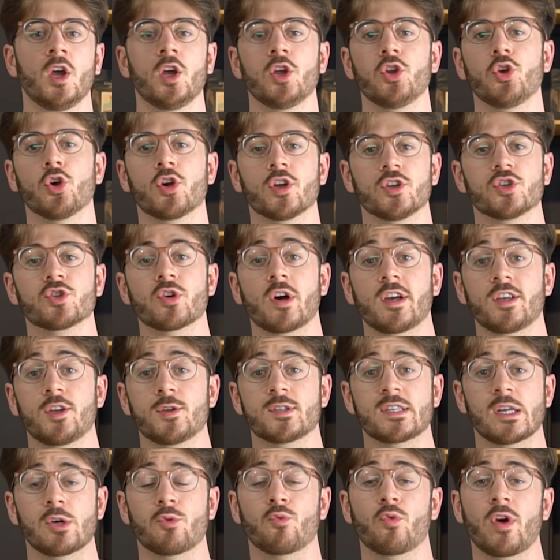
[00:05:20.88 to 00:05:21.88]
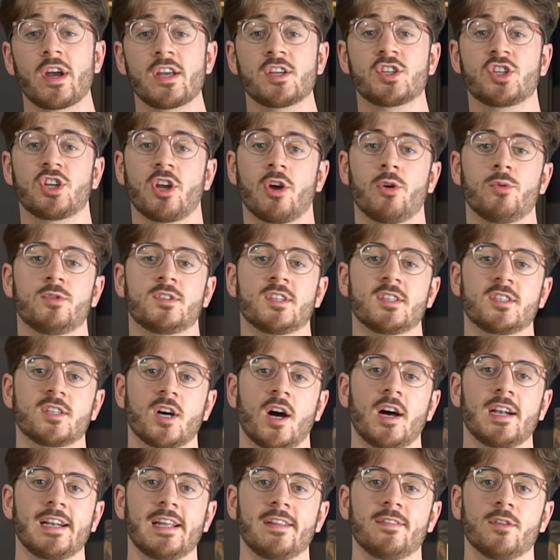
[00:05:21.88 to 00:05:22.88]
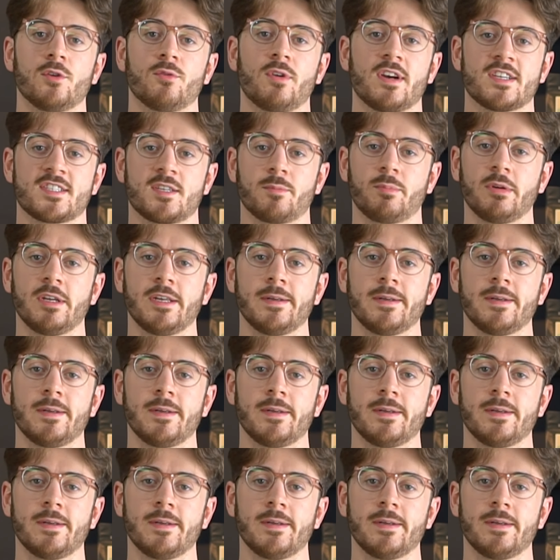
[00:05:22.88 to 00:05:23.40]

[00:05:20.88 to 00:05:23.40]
you can try using ratio to dial in the recipe.